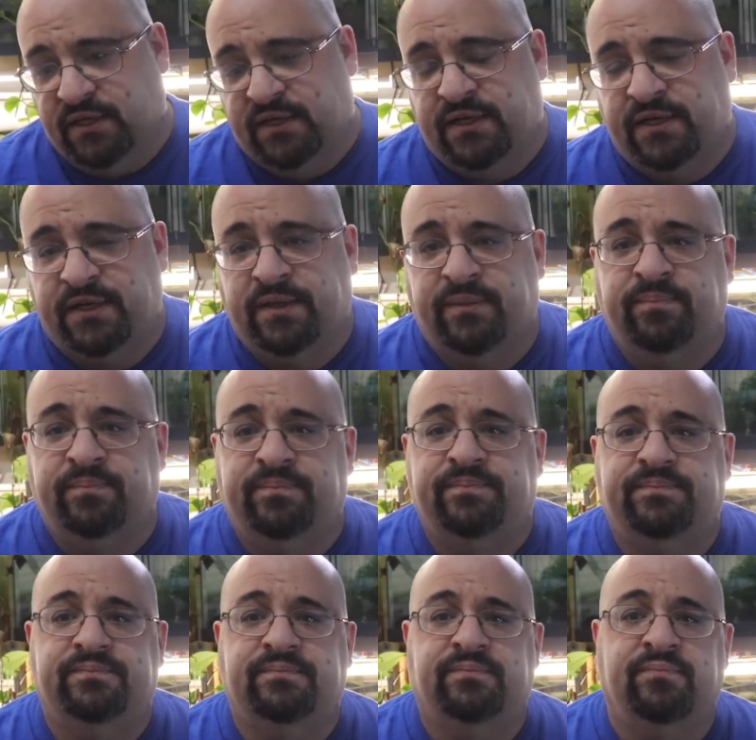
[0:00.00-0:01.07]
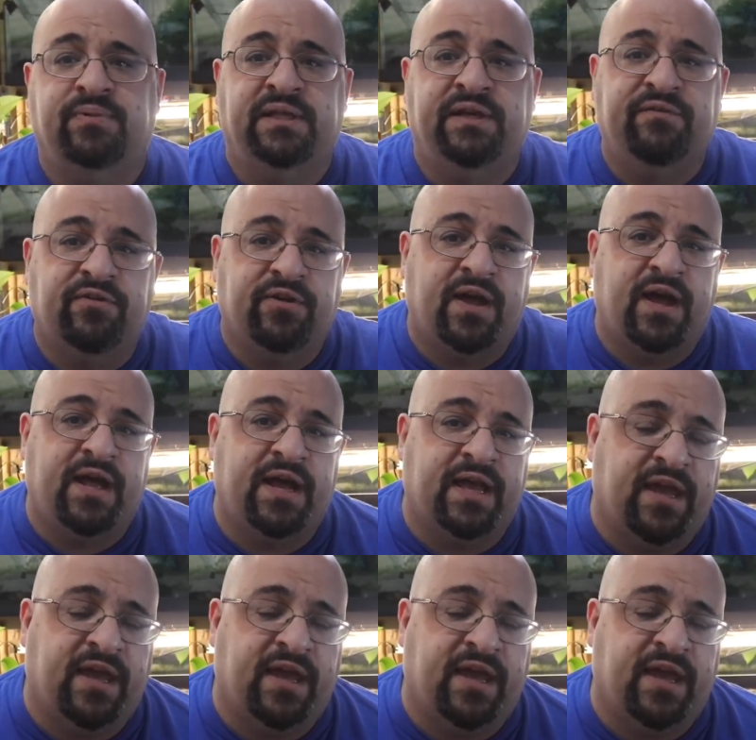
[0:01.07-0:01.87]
Um, believe it or not,